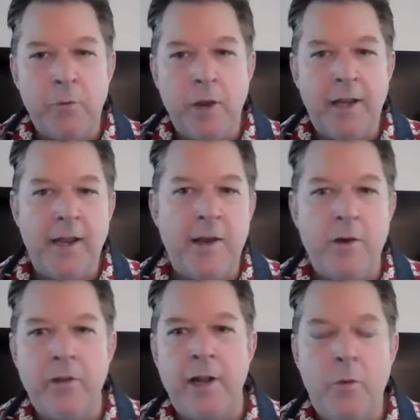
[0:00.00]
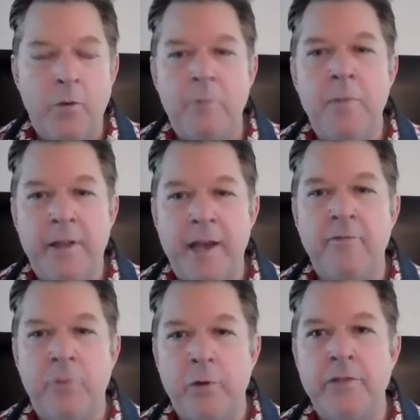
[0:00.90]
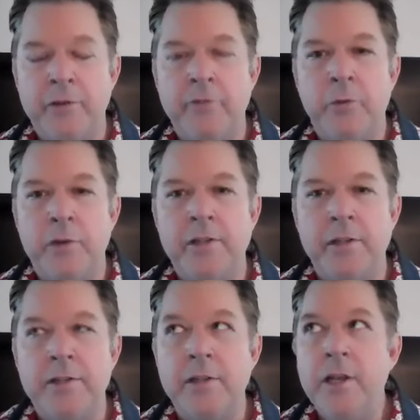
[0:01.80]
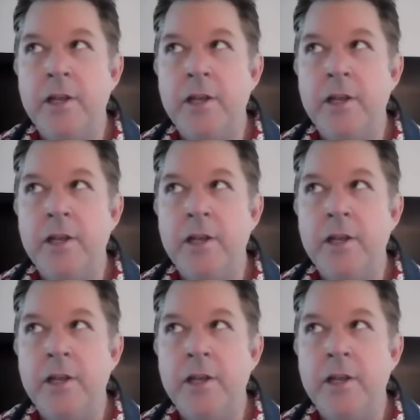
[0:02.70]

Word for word: right now that I want to be that voice for the voiceless